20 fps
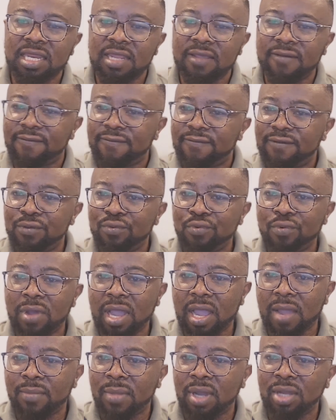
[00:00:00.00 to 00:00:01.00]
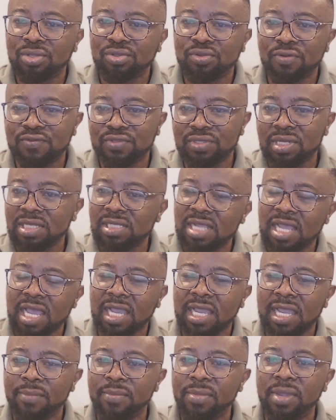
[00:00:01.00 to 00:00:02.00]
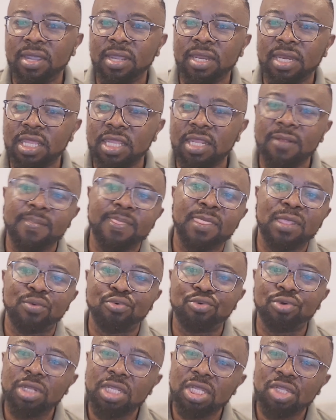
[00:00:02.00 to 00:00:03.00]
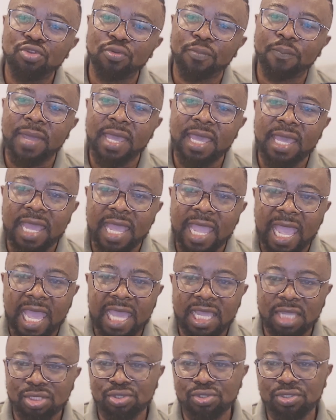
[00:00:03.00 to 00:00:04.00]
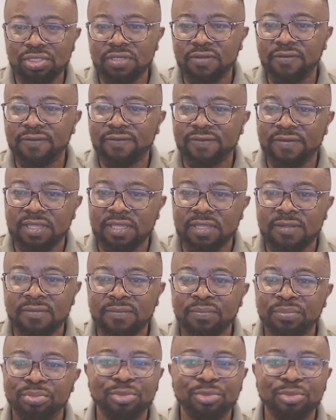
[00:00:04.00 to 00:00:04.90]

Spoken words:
the fewer amount of students that are coming in will need to pay a higher tuition fee,